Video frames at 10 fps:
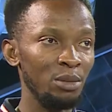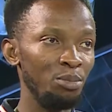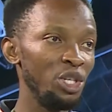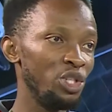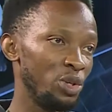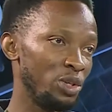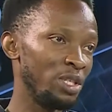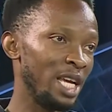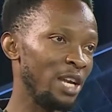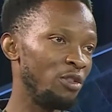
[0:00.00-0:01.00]
pictures,
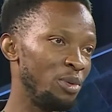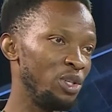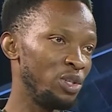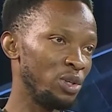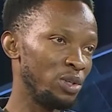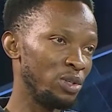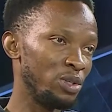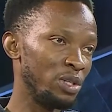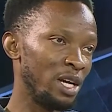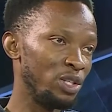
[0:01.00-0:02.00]
and the kind of
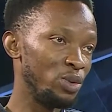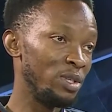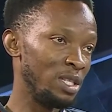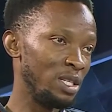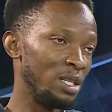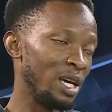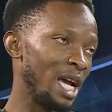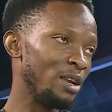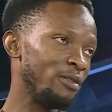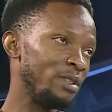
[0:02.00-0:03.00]
pictures that you see, the
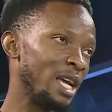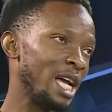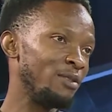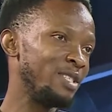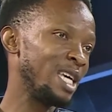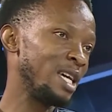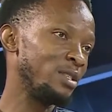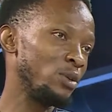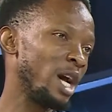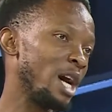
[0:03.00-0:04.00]
kind of
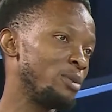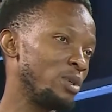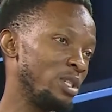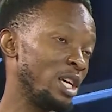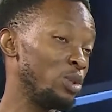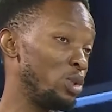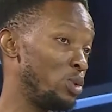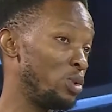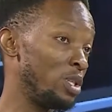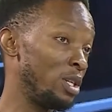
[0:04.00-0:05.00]
text or caption that you
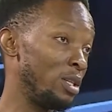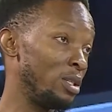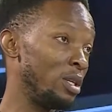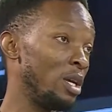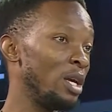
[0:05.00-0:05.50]
use in